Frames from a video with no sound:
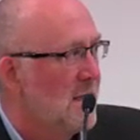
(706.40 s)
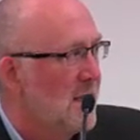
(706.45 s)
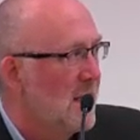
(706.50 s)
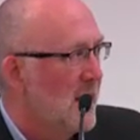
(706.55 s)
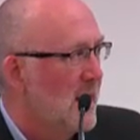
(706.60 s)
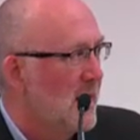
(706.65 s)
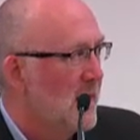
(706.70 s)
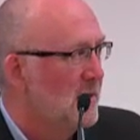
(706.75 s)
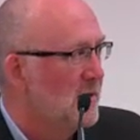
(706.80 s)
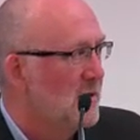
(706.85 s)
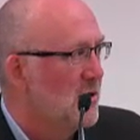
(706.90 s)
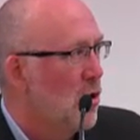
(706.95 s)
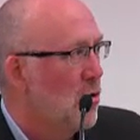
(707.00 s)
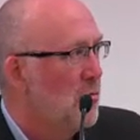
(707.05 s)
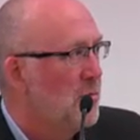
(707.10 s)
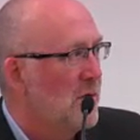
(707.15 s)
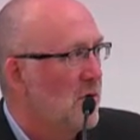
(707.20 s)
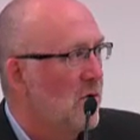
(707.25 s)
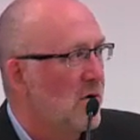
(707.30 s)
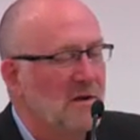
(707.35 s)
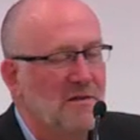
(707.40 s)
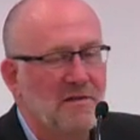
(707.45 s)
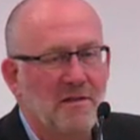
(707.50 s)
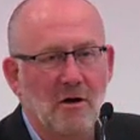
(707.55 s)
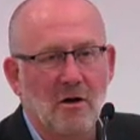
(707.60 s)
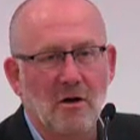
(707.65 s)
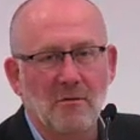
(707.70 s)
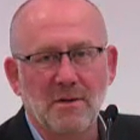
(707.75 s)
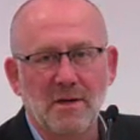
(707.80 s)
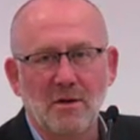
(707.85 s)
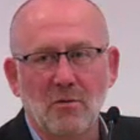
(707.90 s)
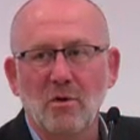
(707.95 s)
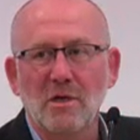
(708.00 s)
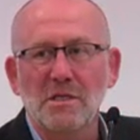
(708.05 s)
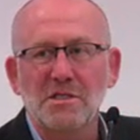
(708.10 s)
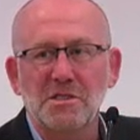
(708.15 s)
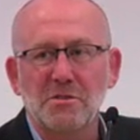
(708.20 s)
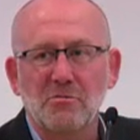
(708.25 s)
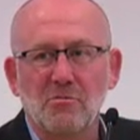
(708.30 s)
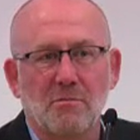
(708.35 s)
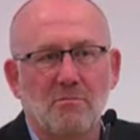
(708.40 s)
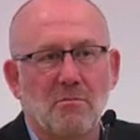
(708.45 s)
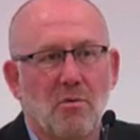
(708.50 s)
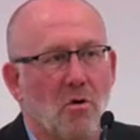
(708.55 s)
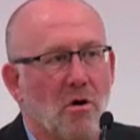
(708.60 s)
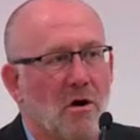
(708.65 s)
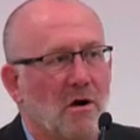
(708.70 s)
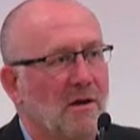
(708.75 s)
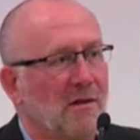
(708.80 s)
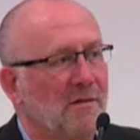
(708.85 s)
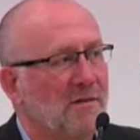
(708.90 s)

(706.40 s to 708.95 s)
and the Opioid Therapy Risk Report.